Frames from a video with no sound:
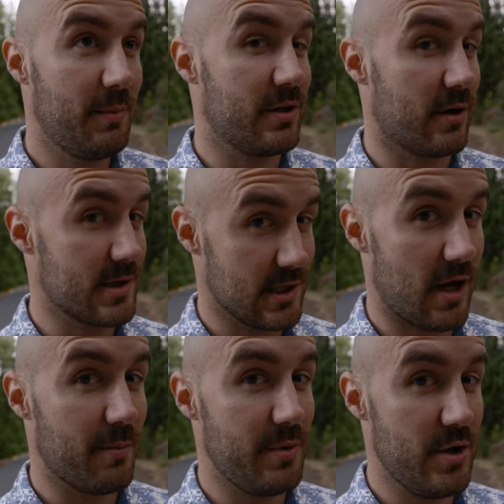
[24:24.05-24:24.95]
but there is a
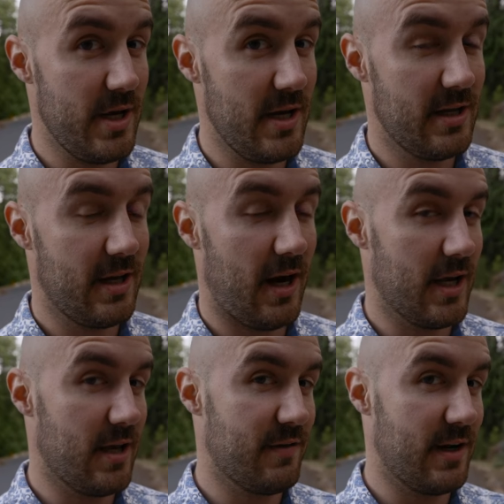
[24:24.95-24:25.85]
lot of beauty. I
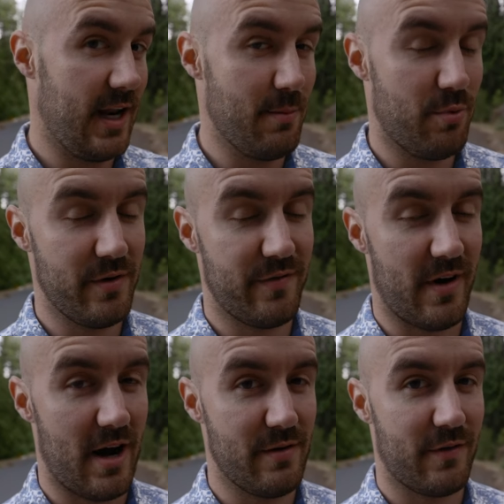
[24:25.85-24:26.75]
give it an eight point
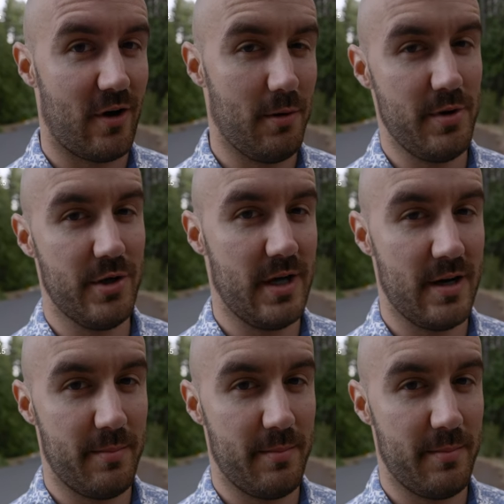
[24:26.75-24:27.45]
five on beauty and